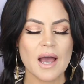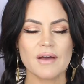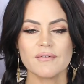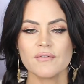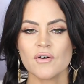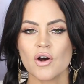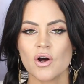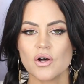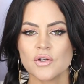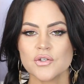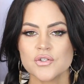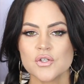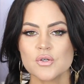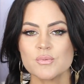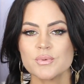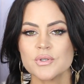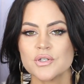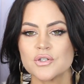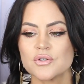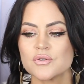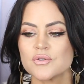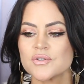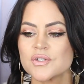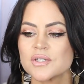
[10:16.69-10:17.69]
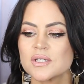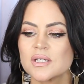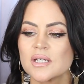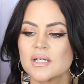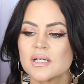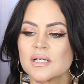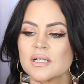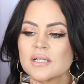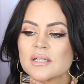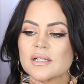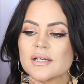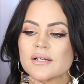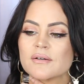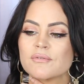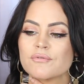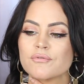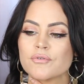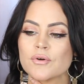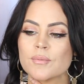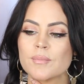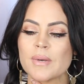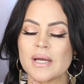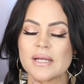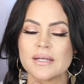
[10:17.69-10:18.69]
I've also been using it like
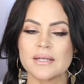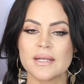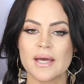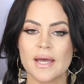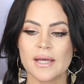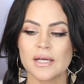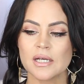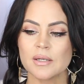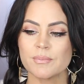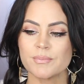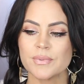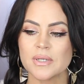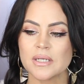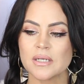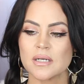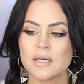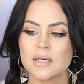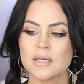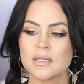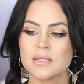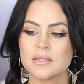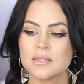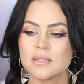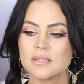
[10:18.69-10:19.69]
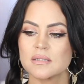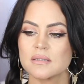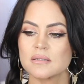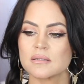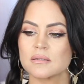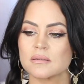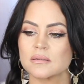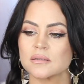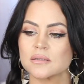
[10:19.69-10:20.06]
for my neck because,